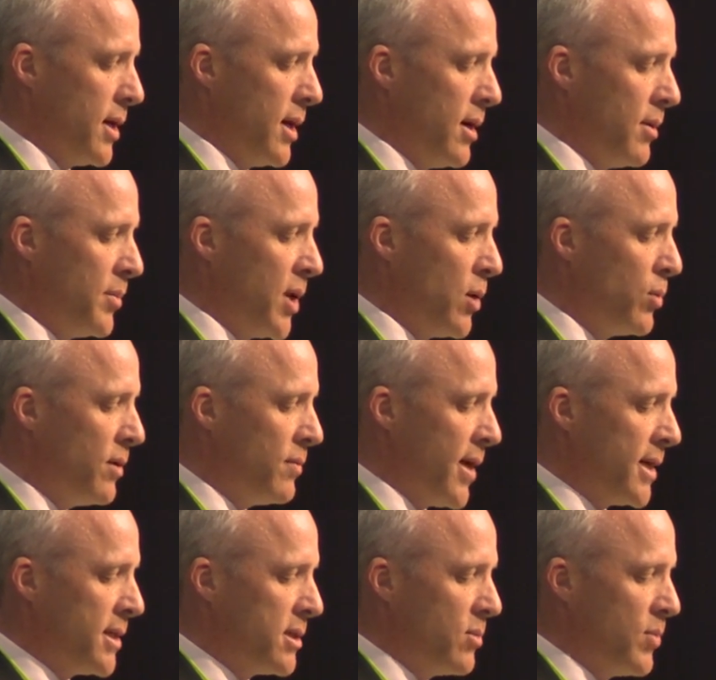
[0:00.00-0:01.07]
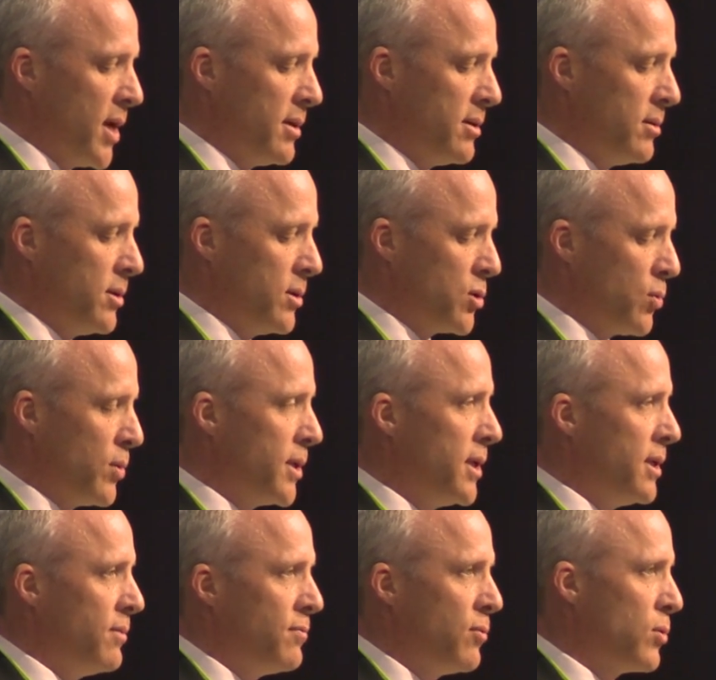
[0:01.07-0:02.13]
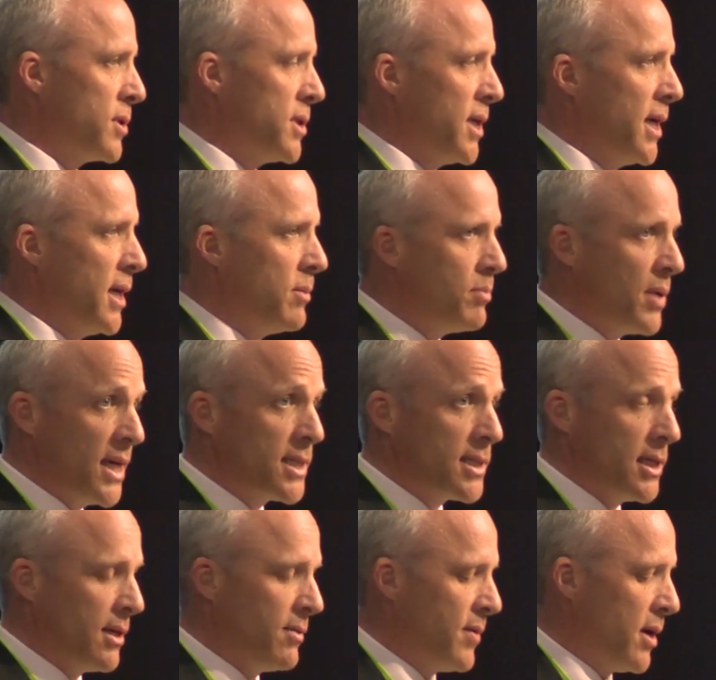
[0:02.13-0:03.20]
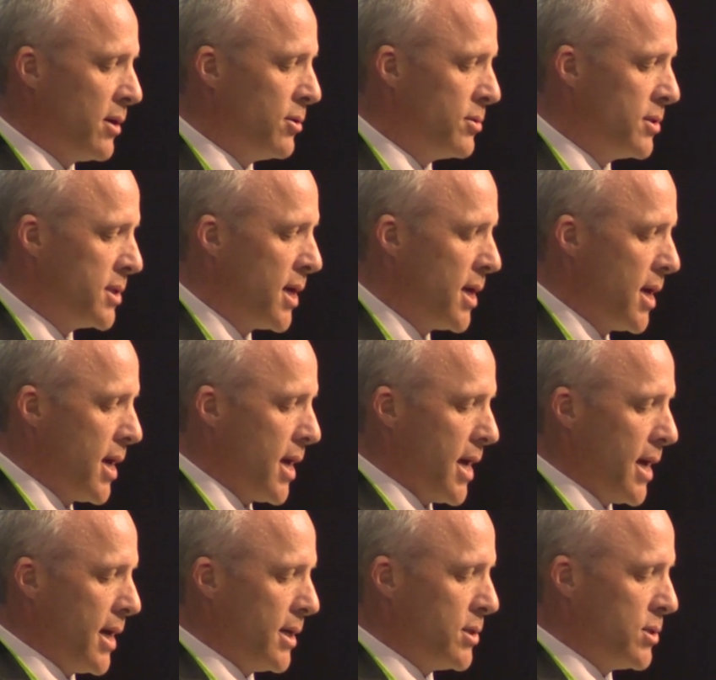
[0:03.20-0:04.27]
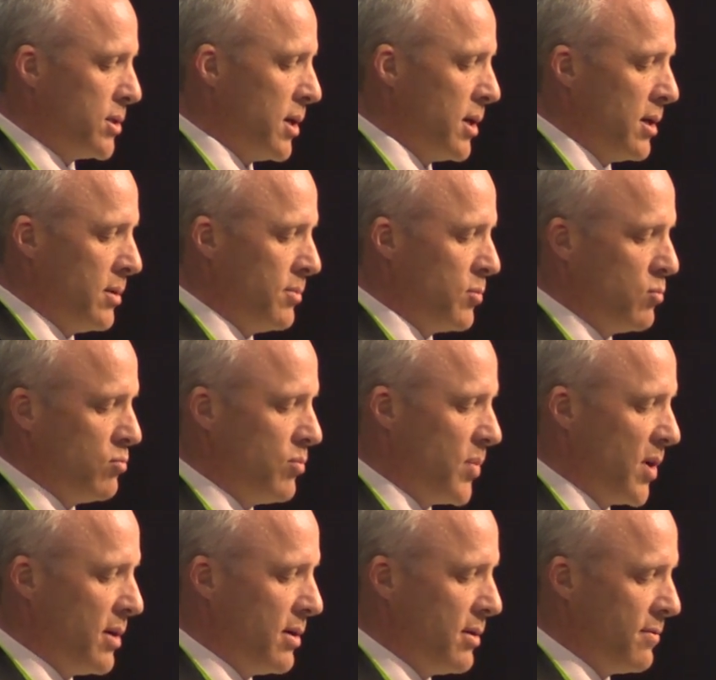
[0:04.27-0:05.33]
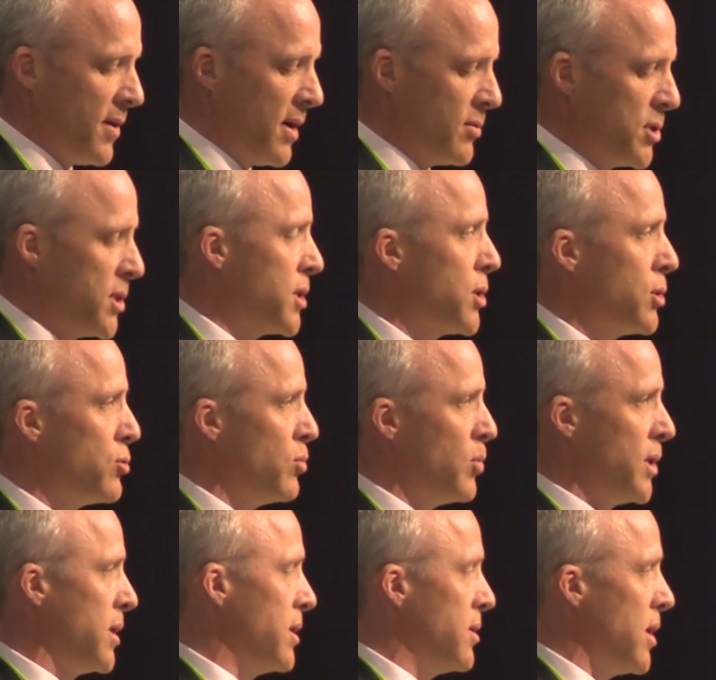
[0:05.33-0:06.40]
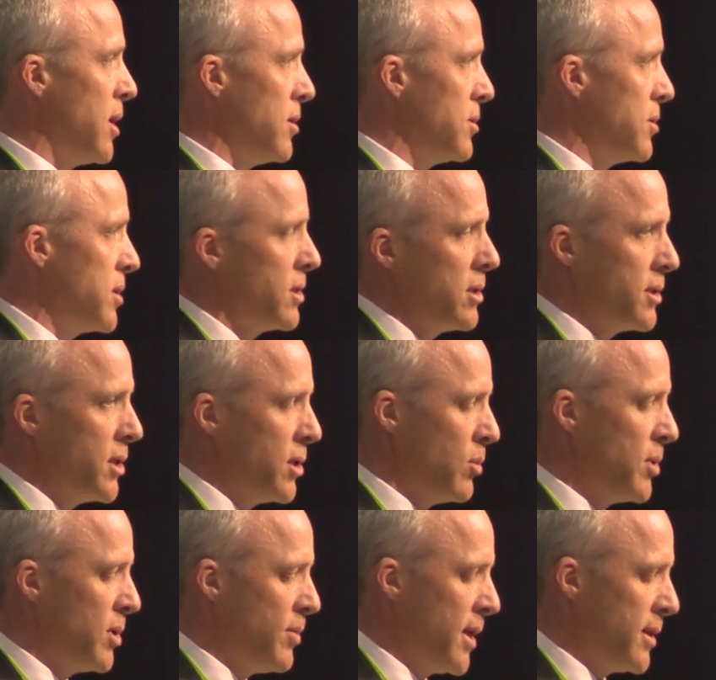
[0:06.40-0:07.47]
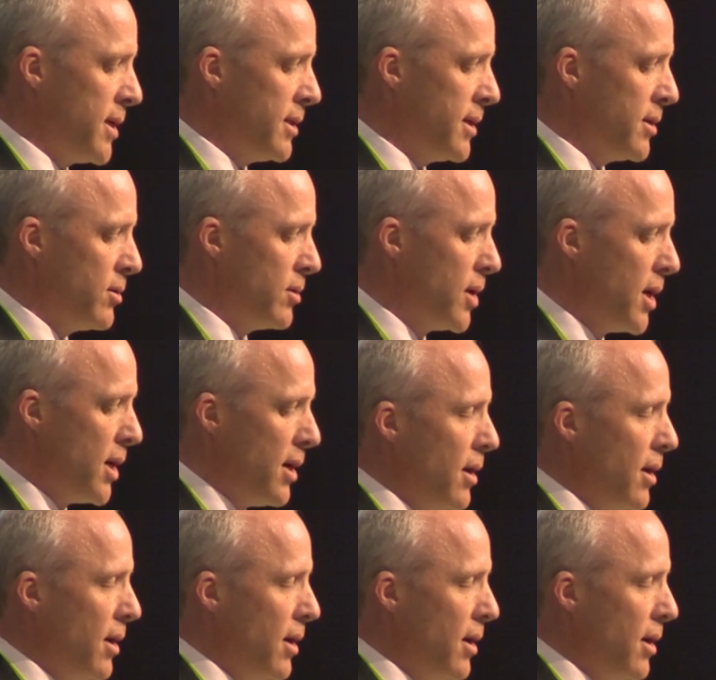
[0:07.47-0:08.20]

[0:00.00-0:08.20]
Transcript: Um, now, we've estimated the 2014 baseline values as uh, uh, five or six hundred million dollars, and I'll tell you a bit about that later.